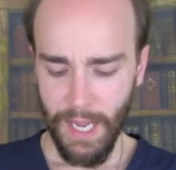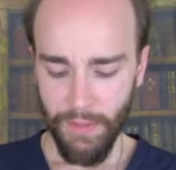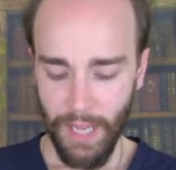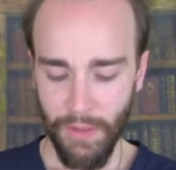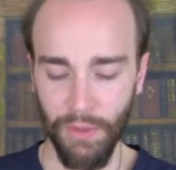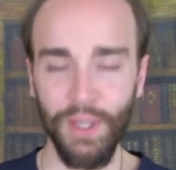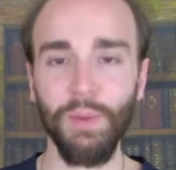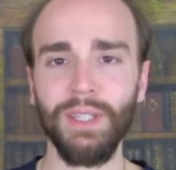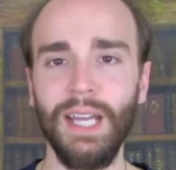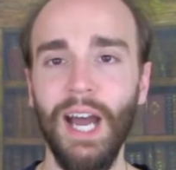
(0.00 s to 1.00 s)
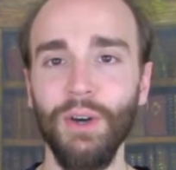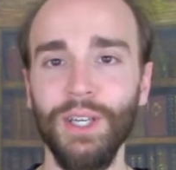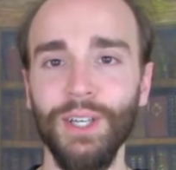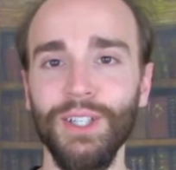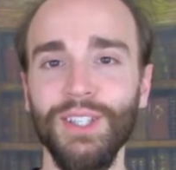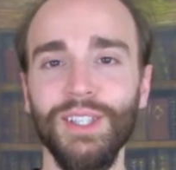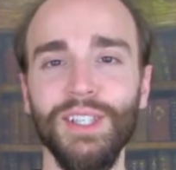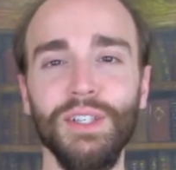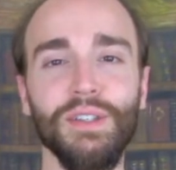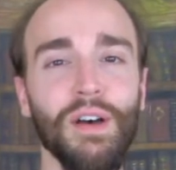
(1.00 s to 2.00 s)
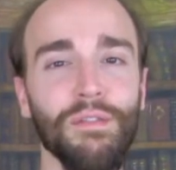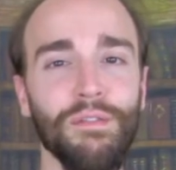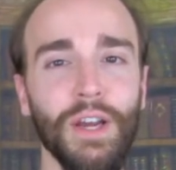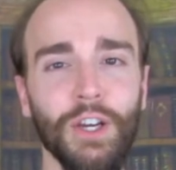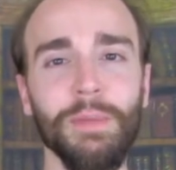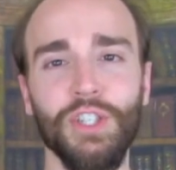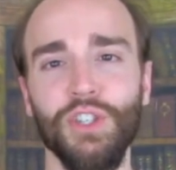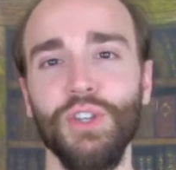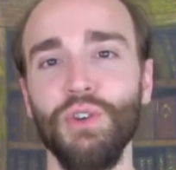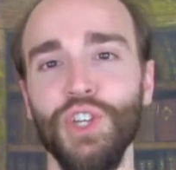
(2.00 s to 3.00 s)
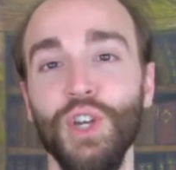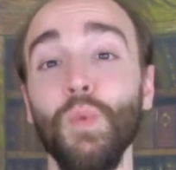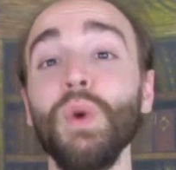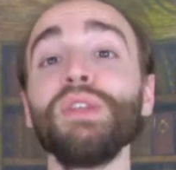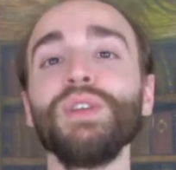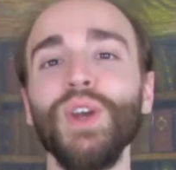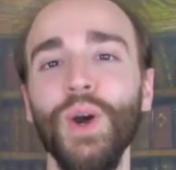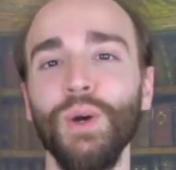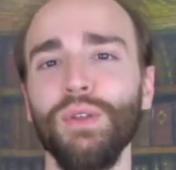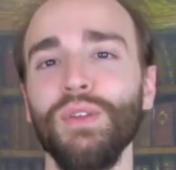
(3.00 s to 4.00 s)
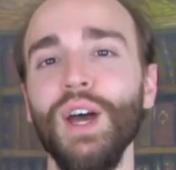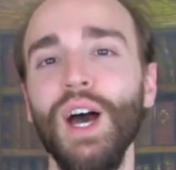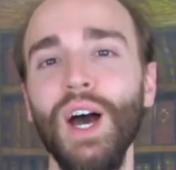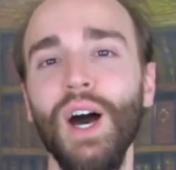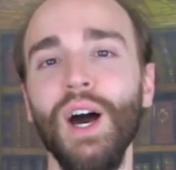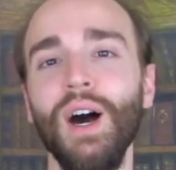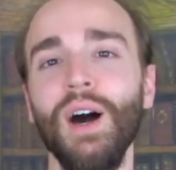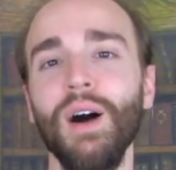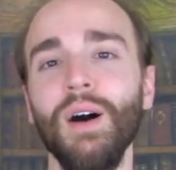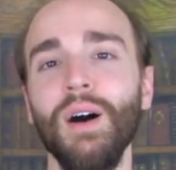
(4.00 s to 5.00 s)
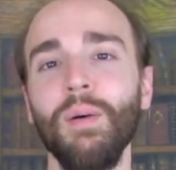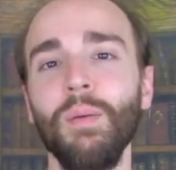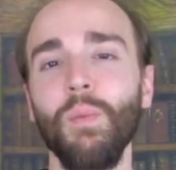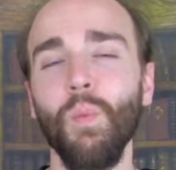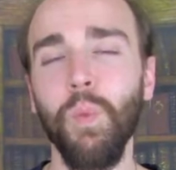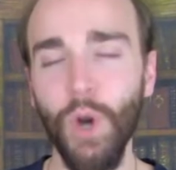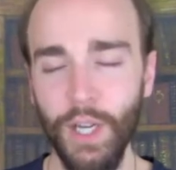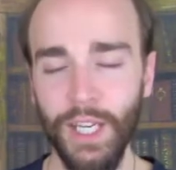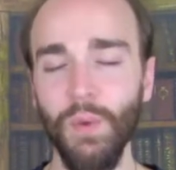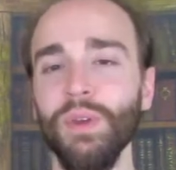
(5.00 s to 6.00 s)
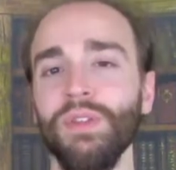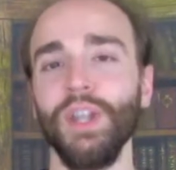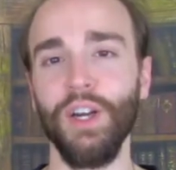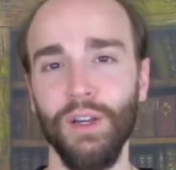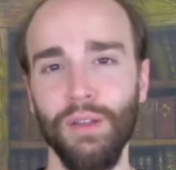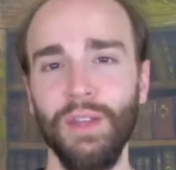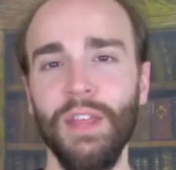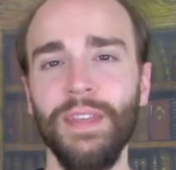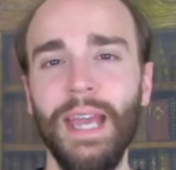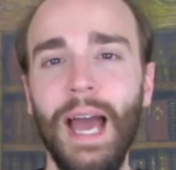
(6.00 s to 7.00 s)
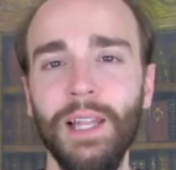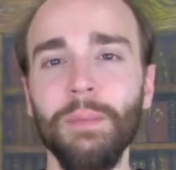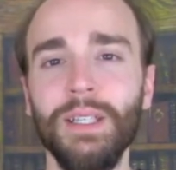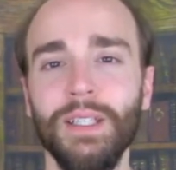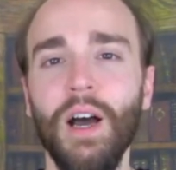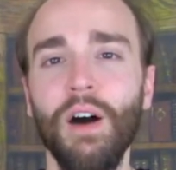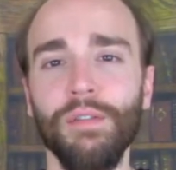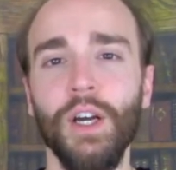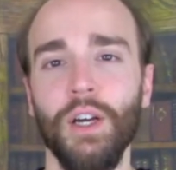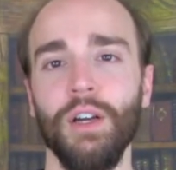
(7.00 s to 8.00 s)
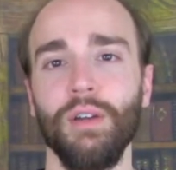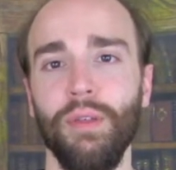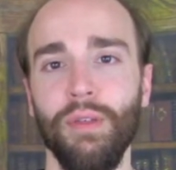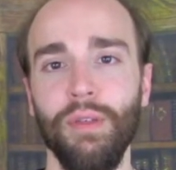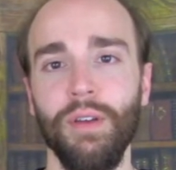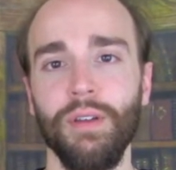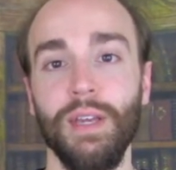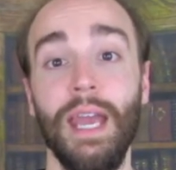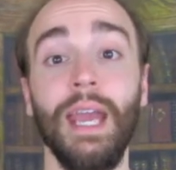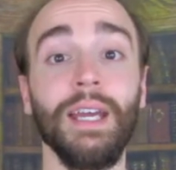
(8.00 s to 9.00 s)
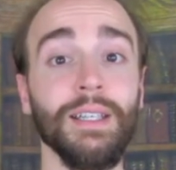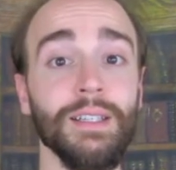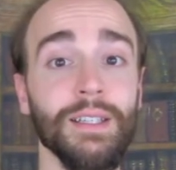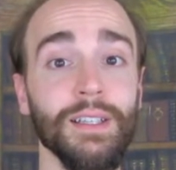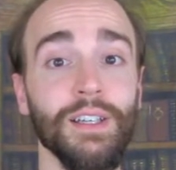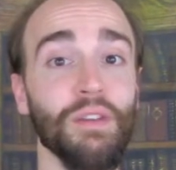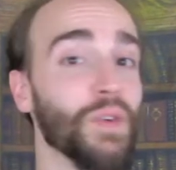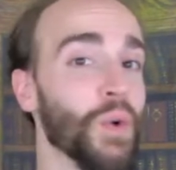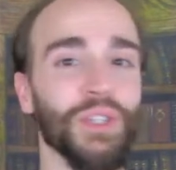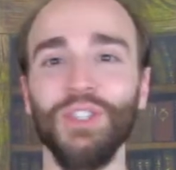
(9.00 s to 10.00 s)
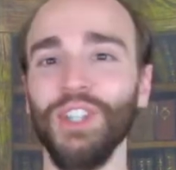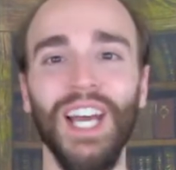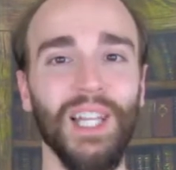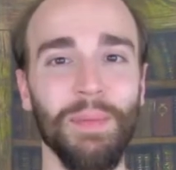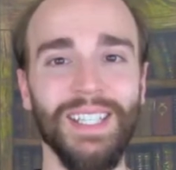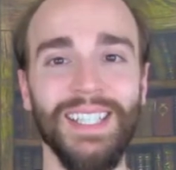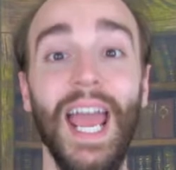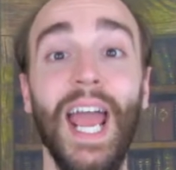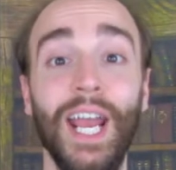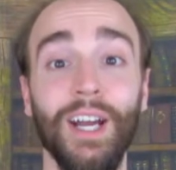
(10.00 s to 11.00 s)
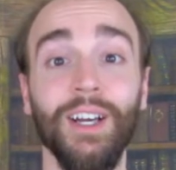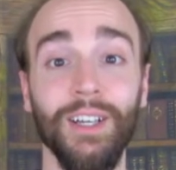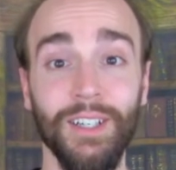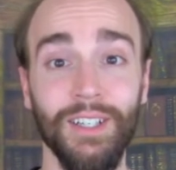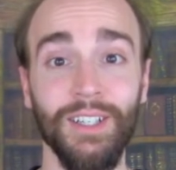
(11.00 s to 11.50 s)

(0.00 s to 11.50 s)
The other thing with the cow here, since it is very much associated with the earth, working with the earth and the element of earth, and of course your element air,